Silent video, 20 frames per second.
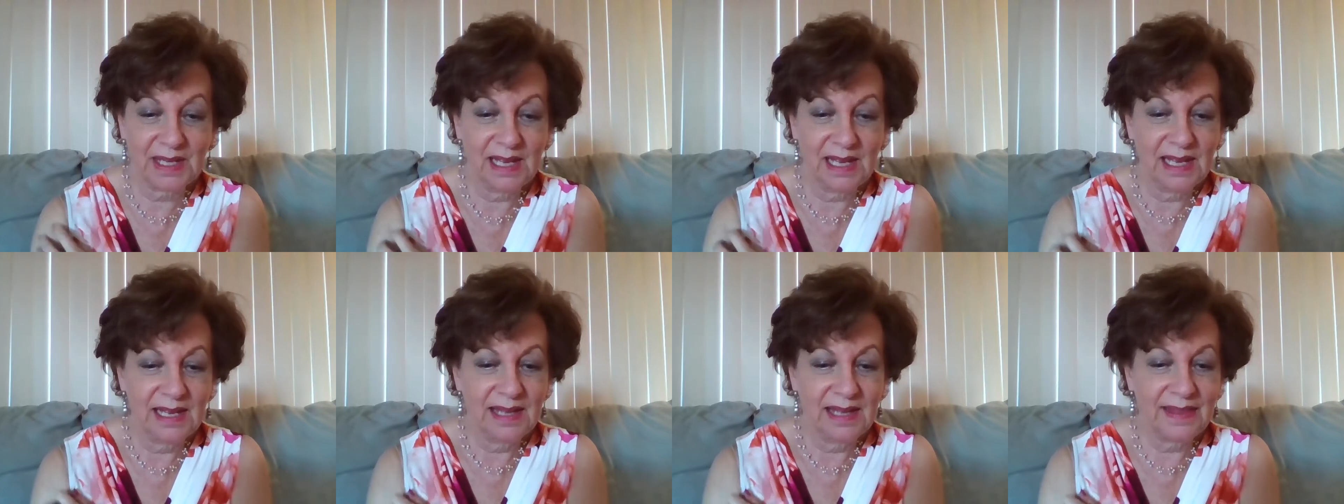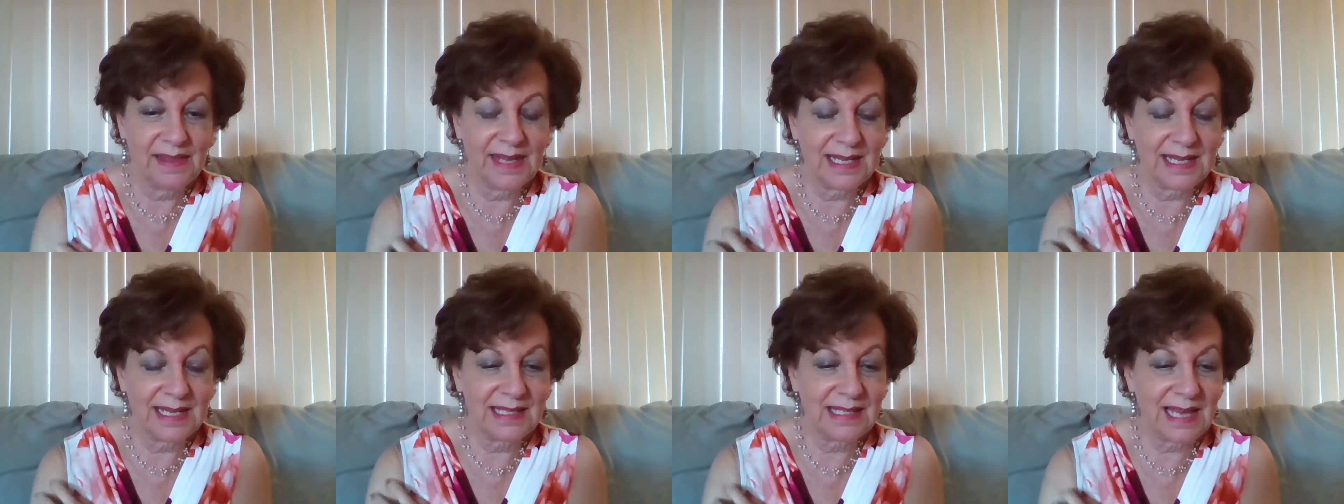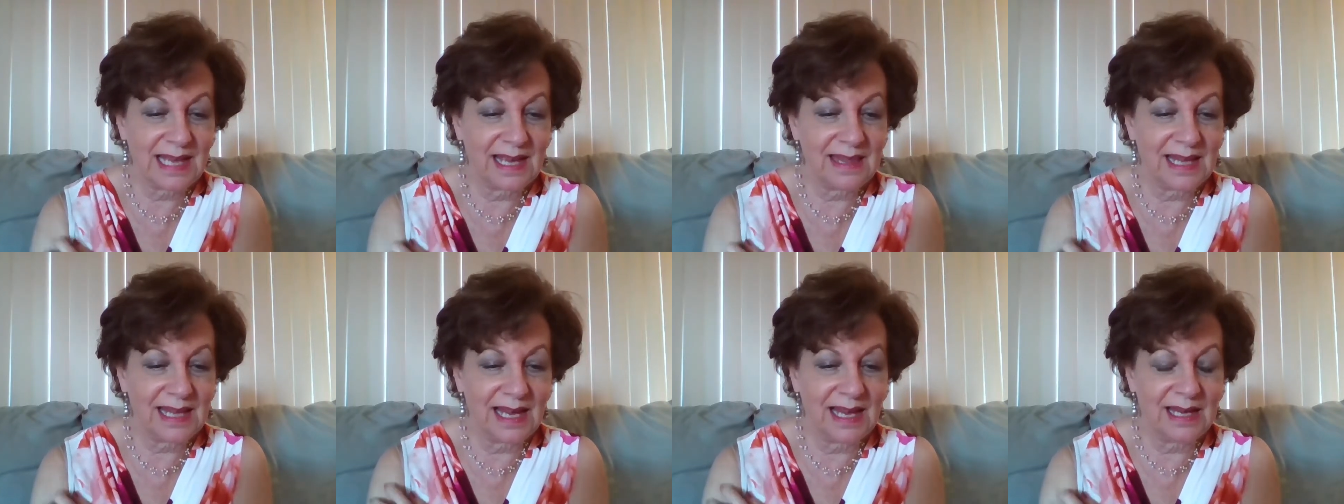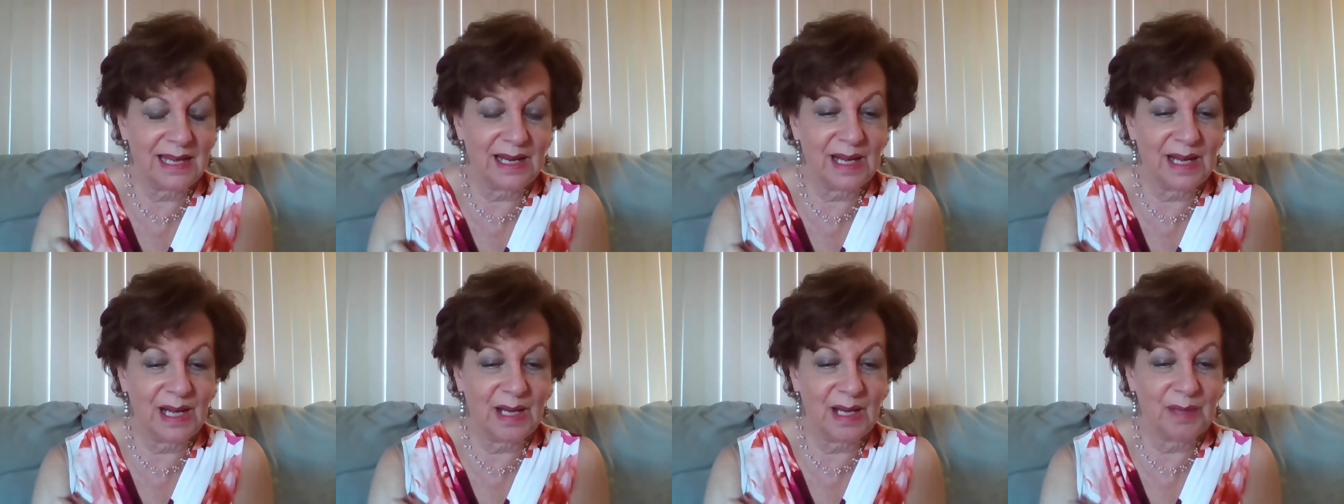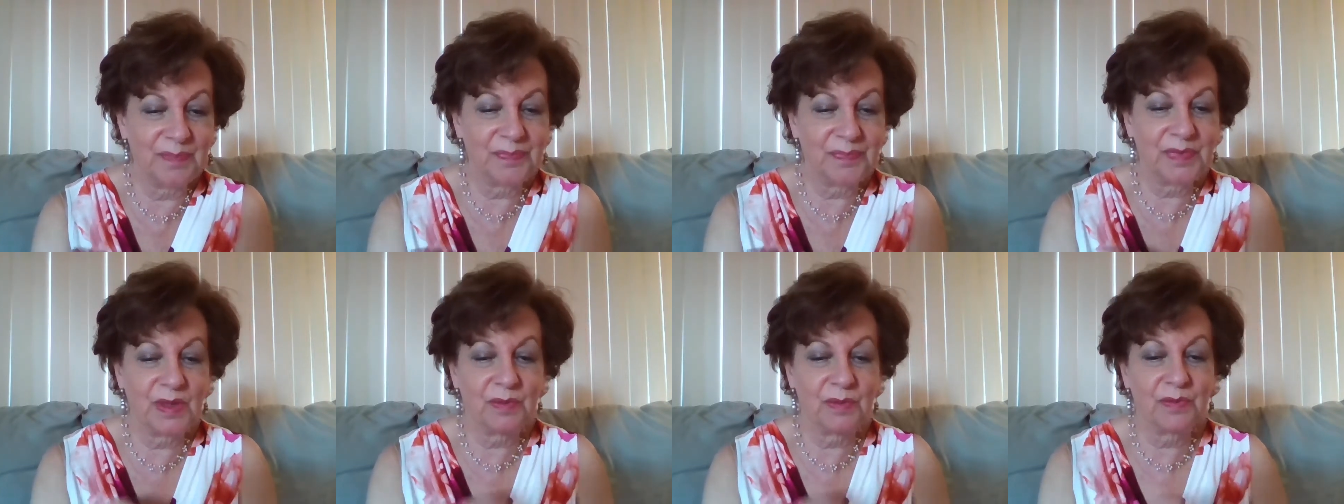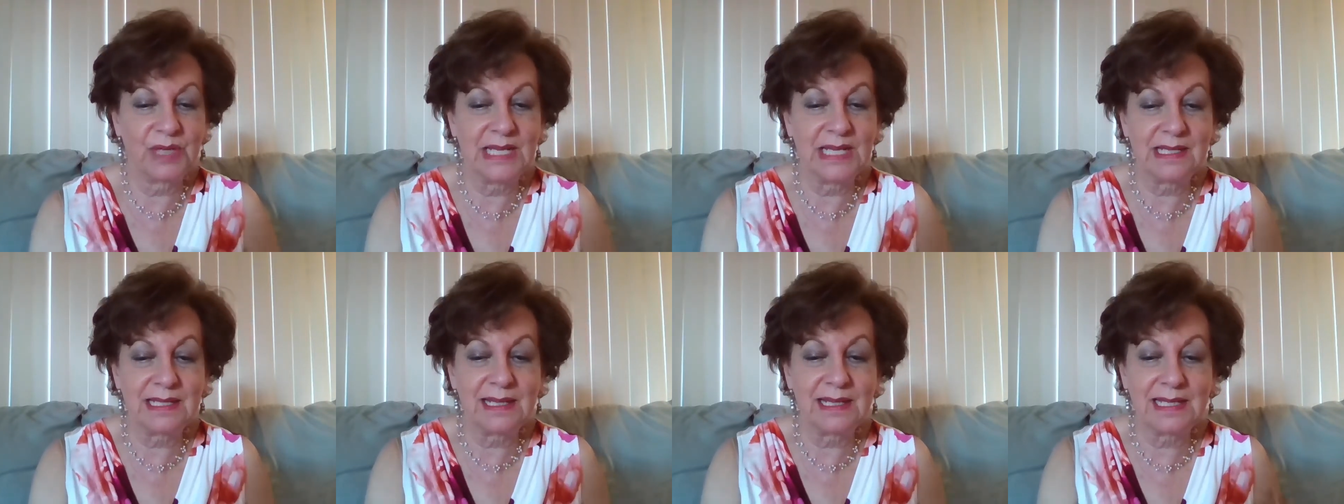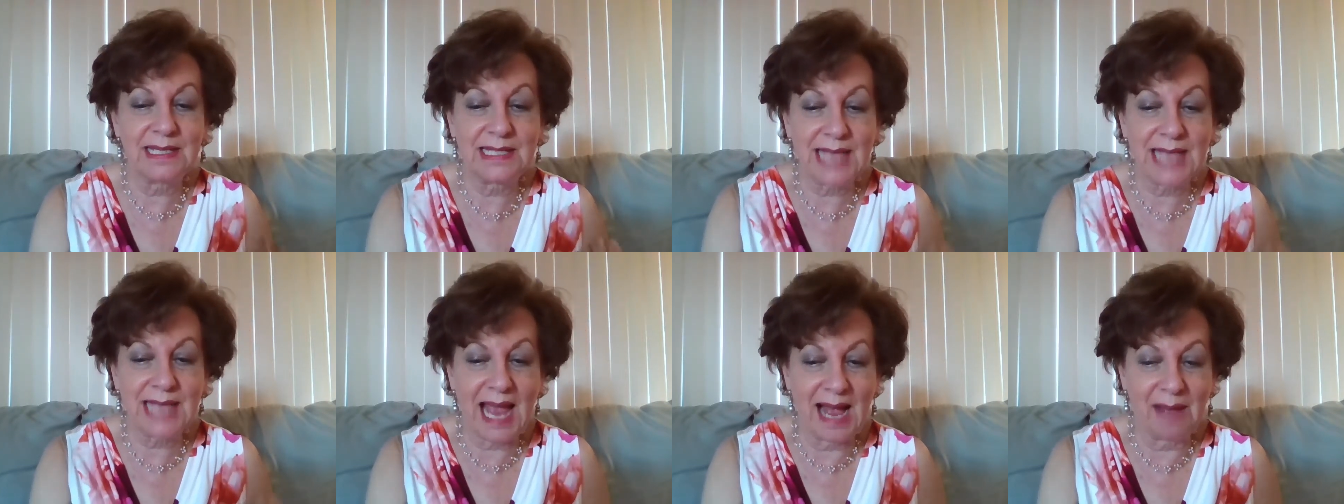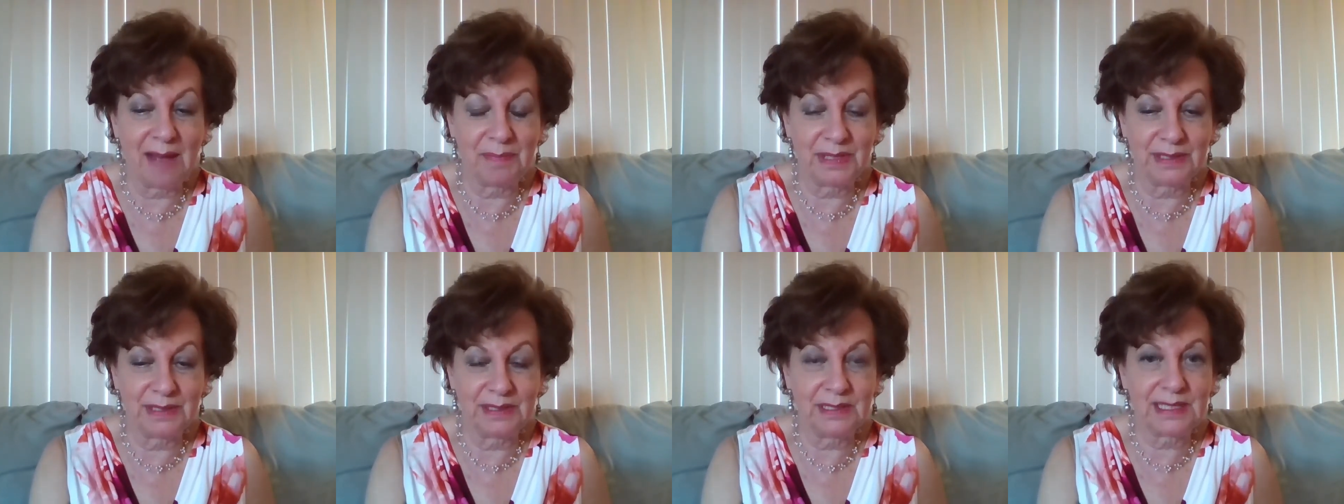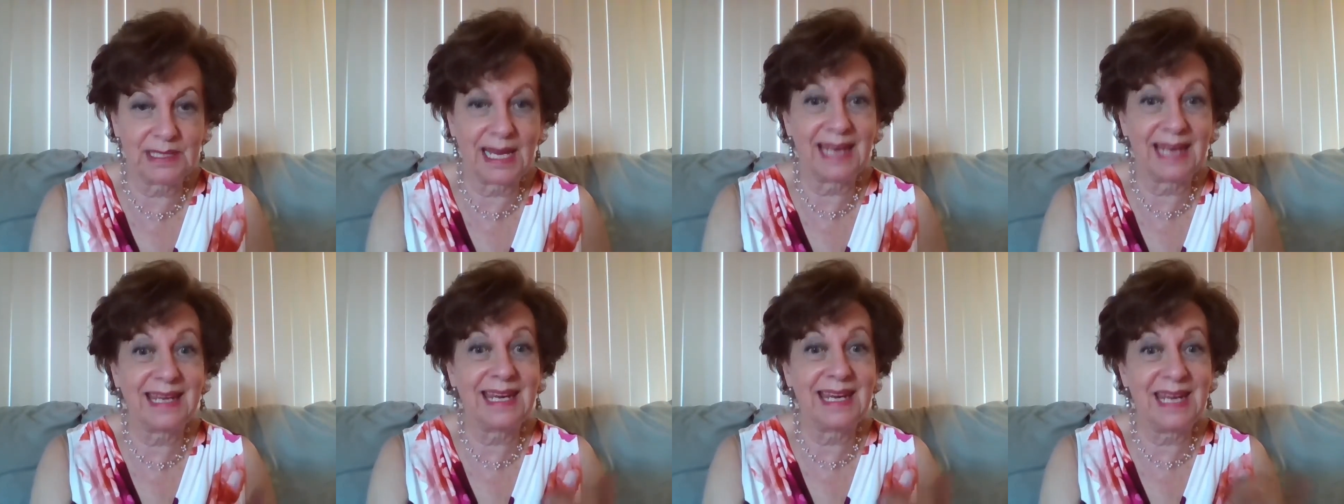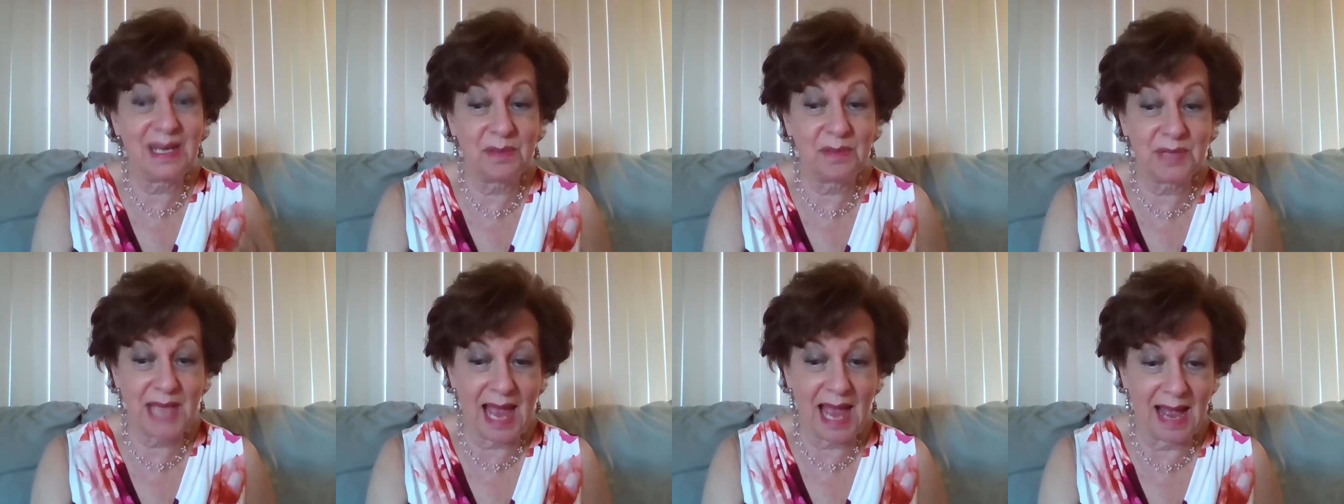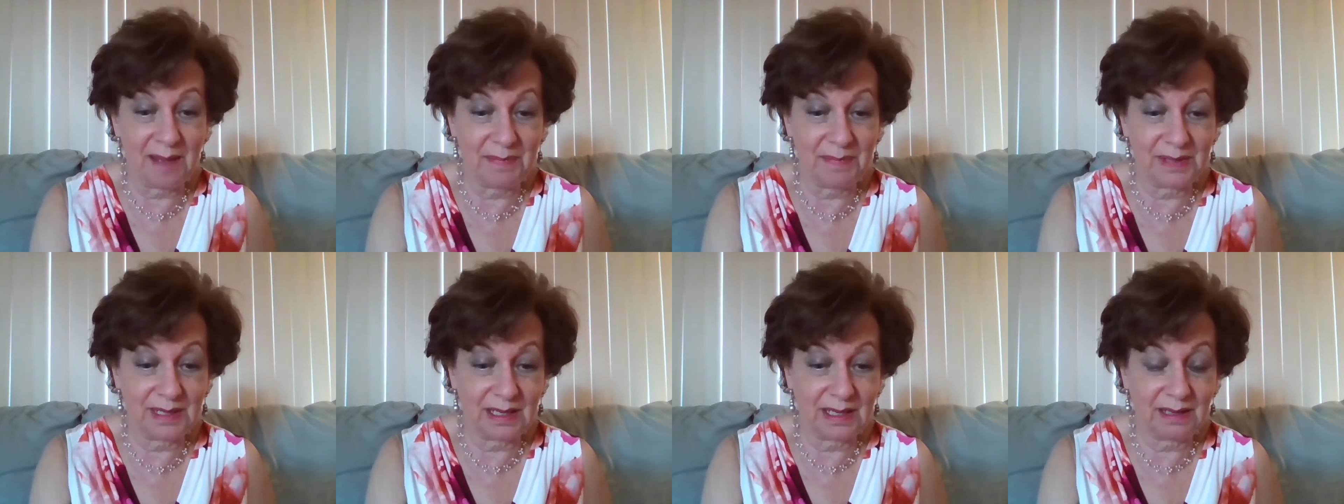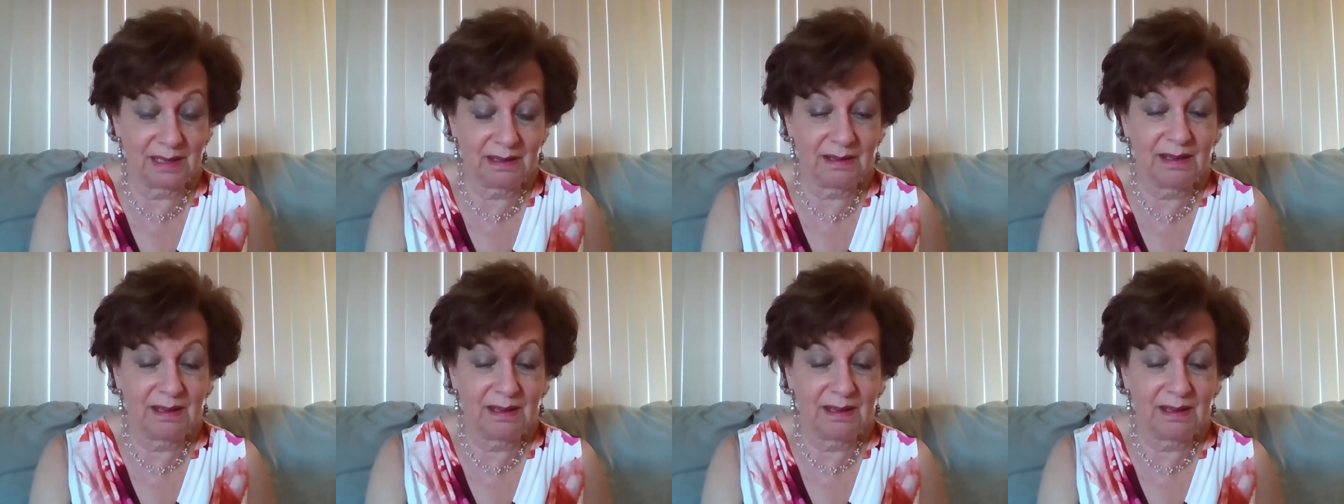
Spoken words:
they say that the reason this happens and keeps happening,